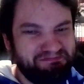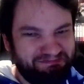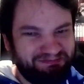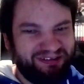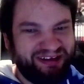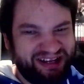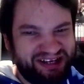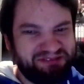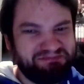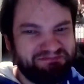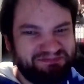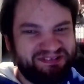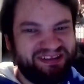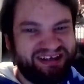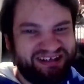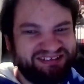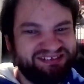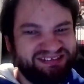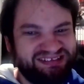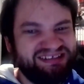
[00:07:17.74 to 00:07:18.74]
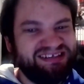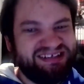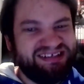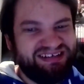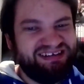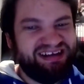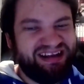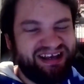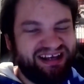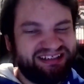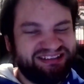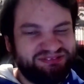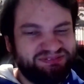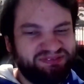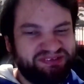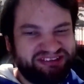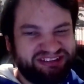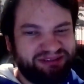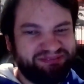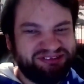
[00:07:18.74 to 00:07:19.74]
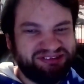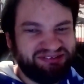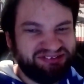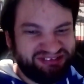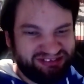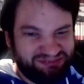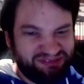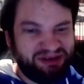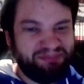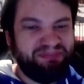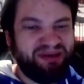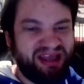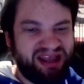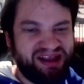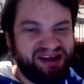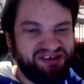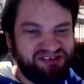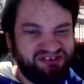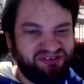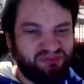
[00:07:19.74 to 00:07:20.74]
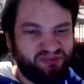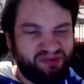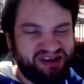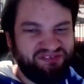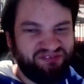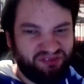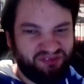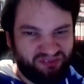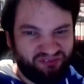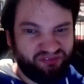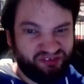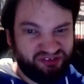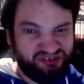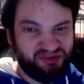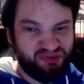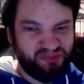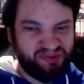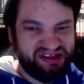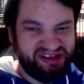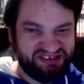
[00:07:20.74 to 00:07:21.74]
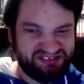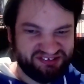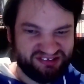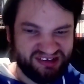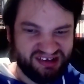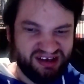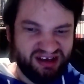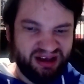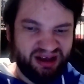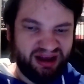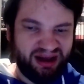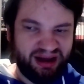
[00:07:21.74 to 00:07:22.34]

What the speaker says: like, that next week's episode is going to be a pain to wait for 2 weeks.